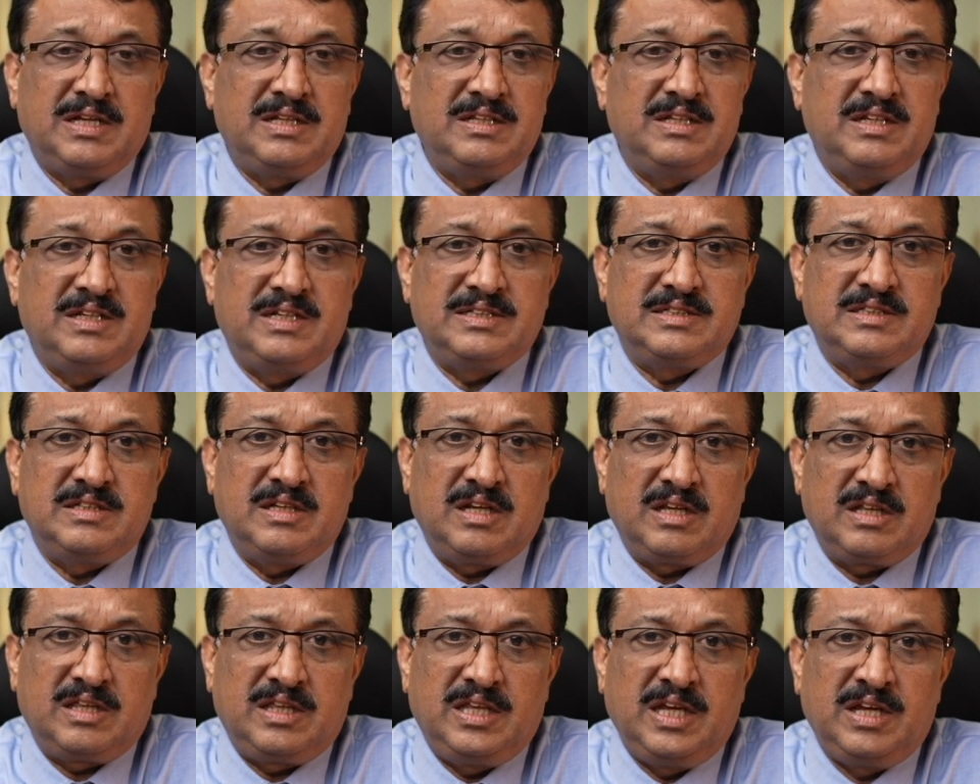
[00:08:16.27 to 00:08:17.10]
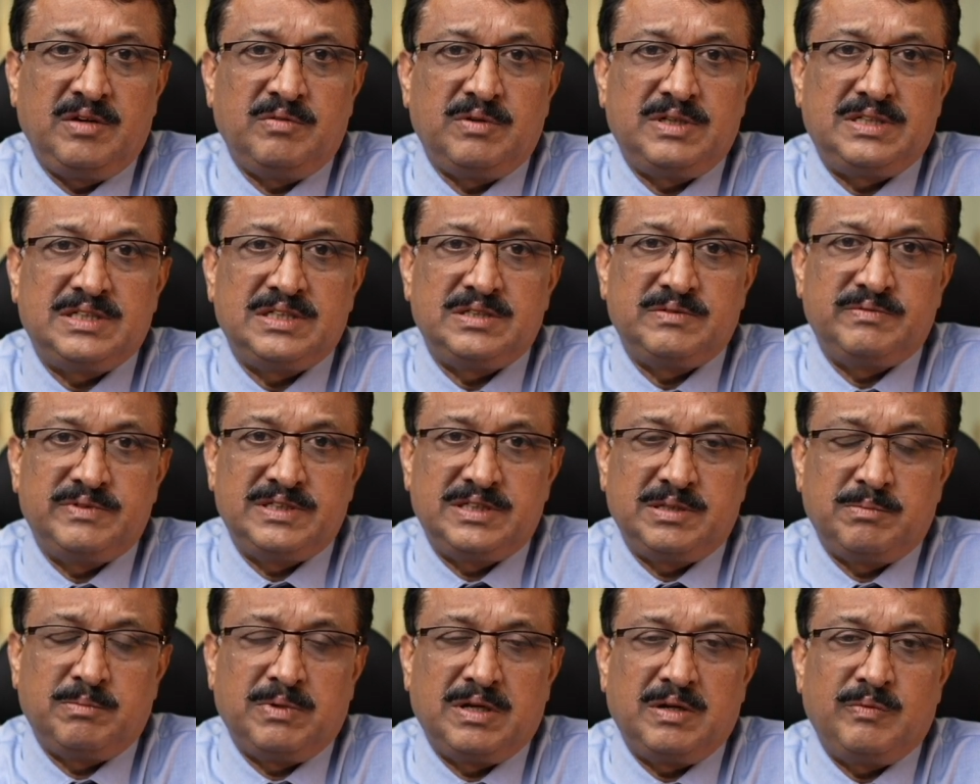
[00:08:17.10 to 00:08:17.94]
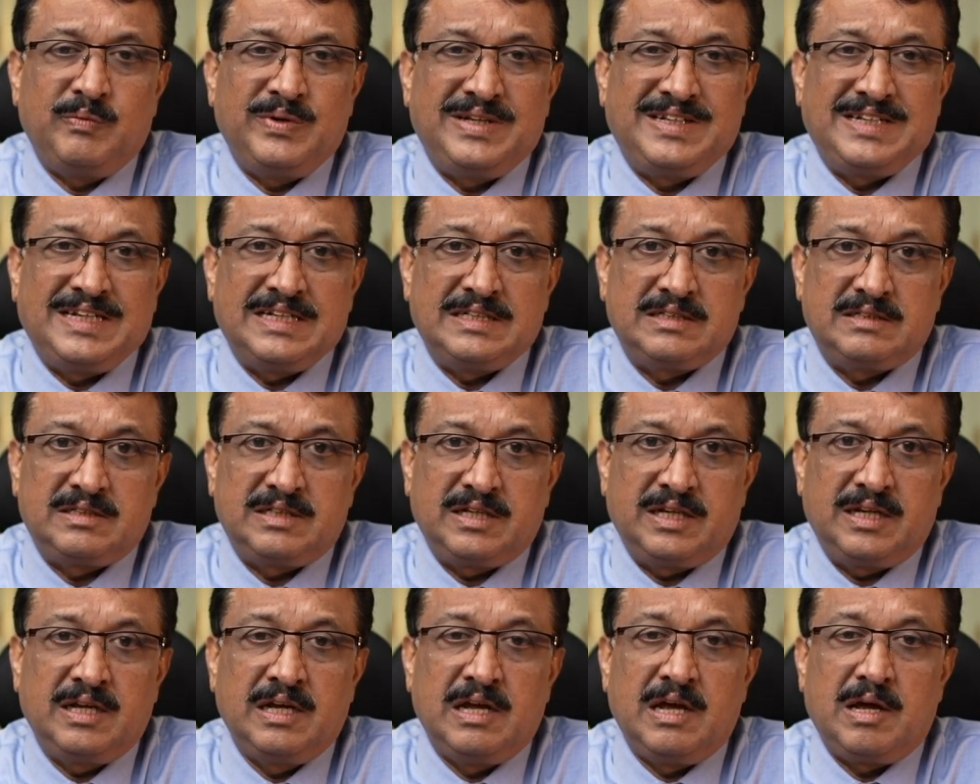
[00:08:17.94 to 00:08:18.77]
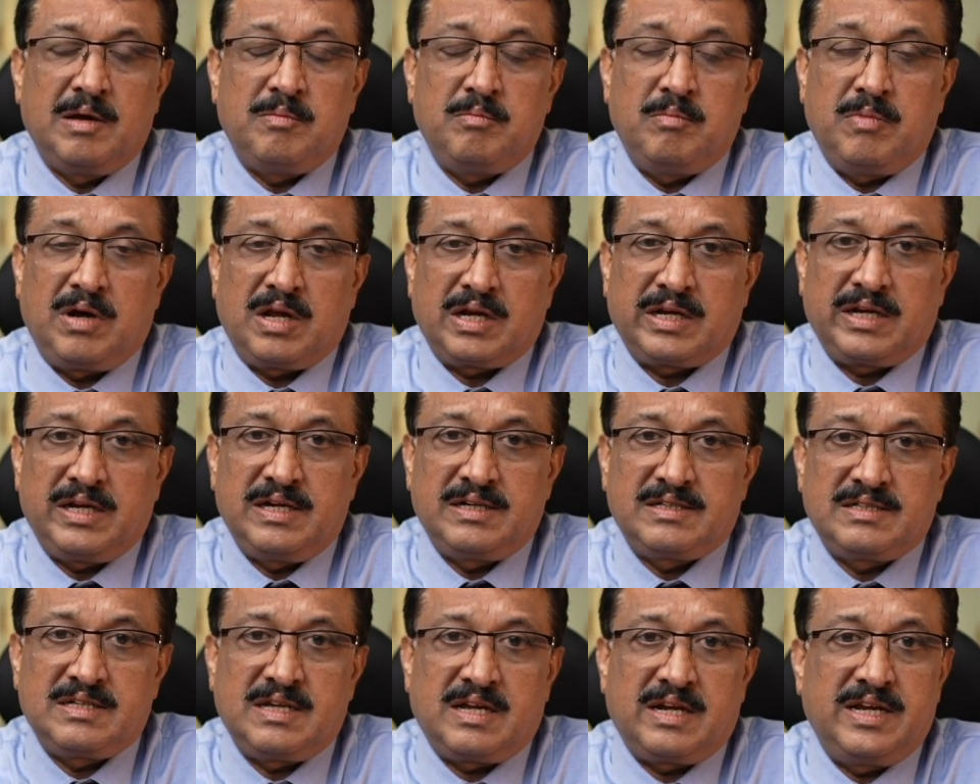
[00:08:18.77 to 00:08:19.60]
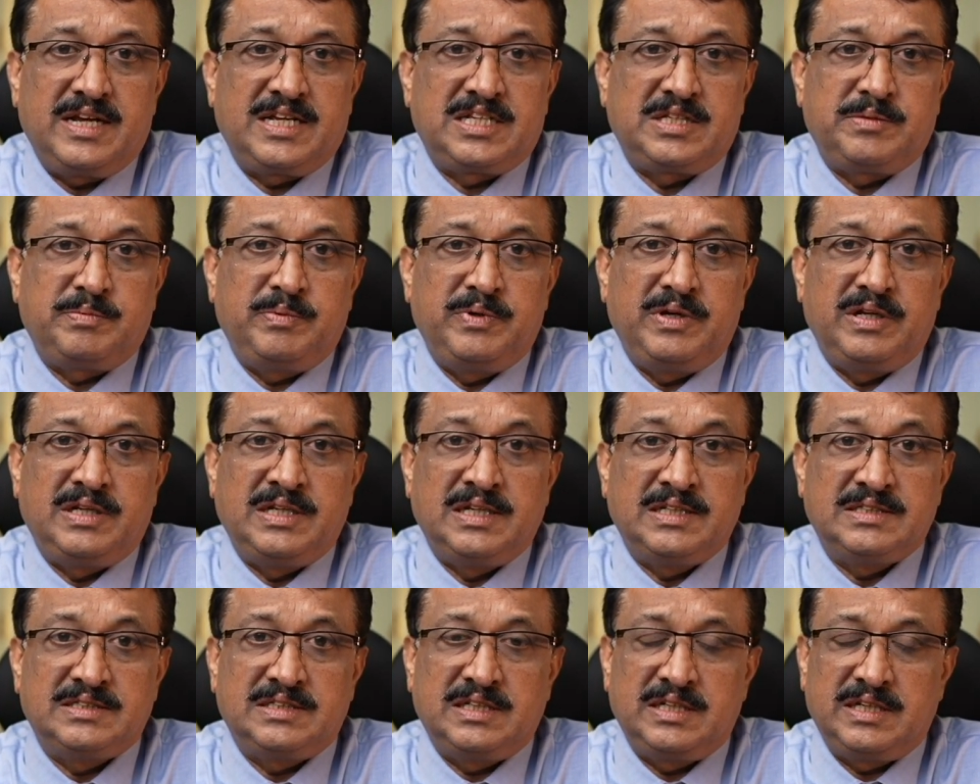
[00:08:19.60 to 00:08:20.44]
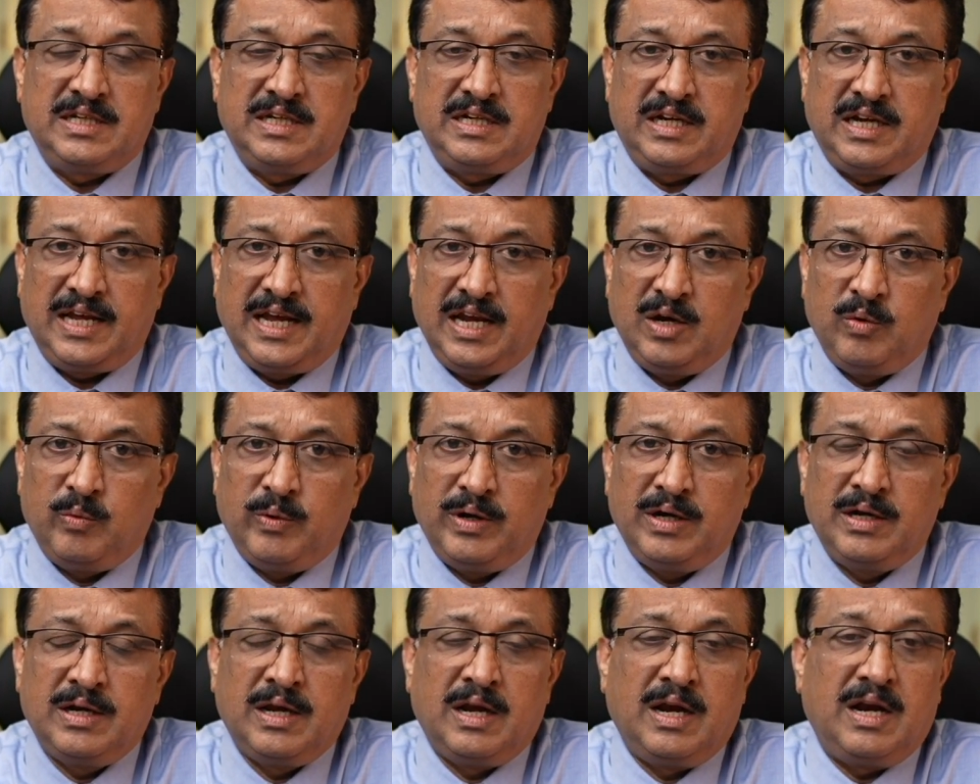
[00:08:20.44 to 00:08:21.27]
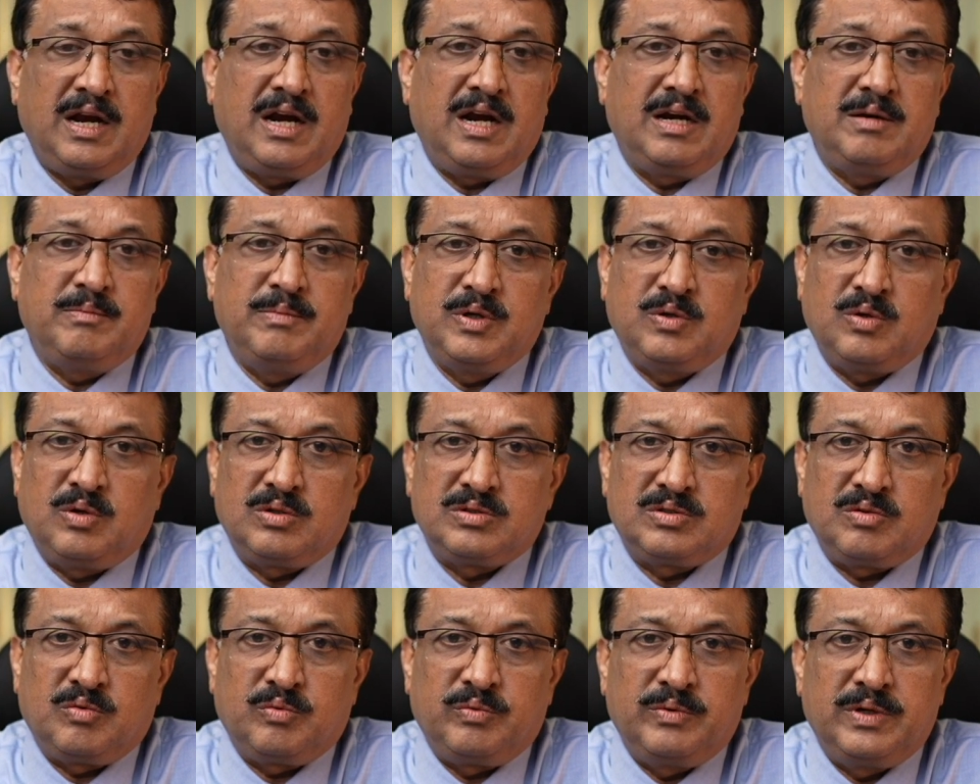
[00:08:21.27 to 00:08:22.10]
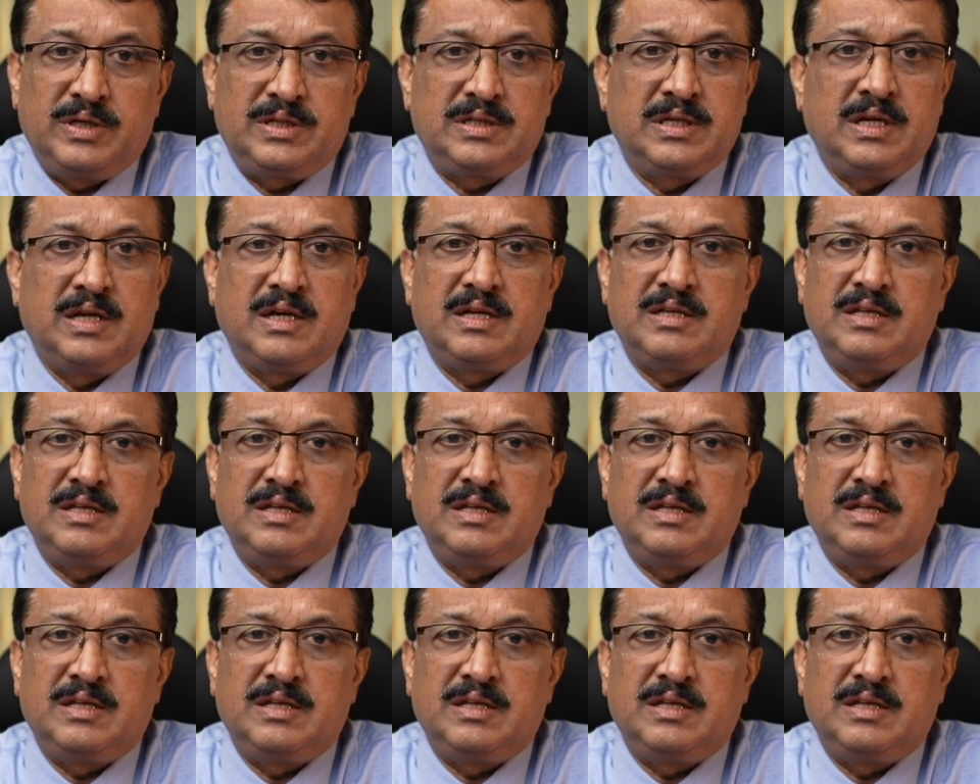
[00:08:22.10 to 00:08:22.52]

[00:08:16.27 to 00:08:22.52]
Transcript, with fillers: there is nothing which is visible which can say markets are experiencing a tailwind and because of which